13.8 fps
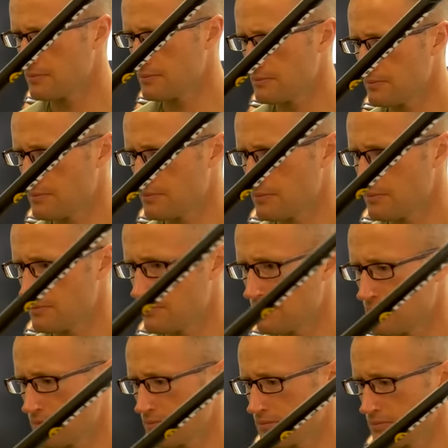
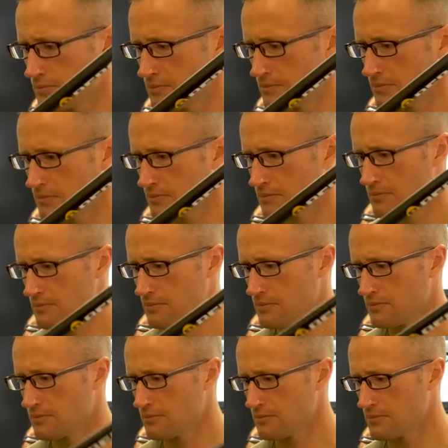
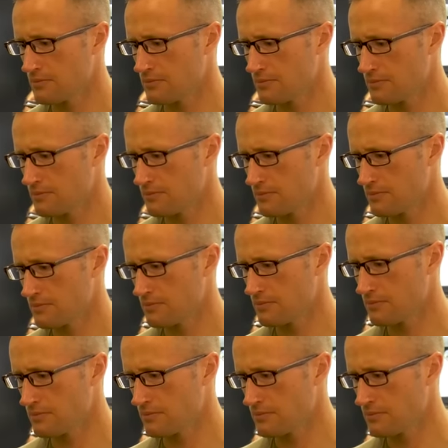
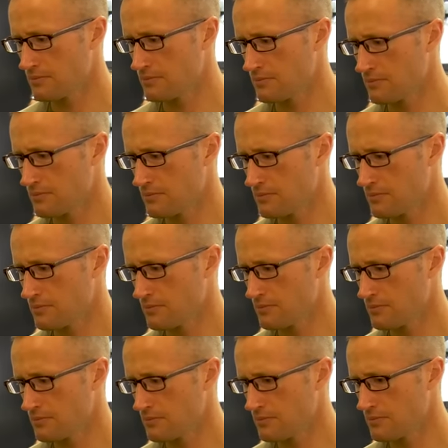
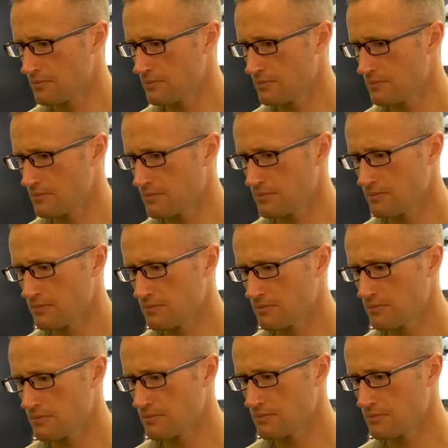
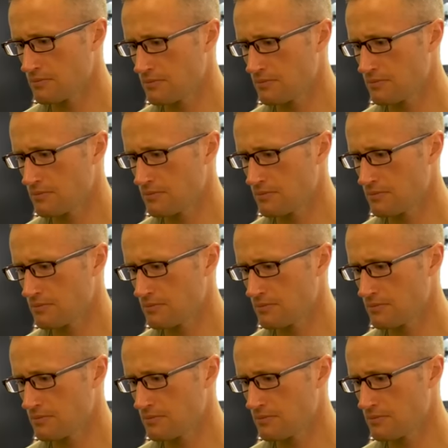This person isn't speaking.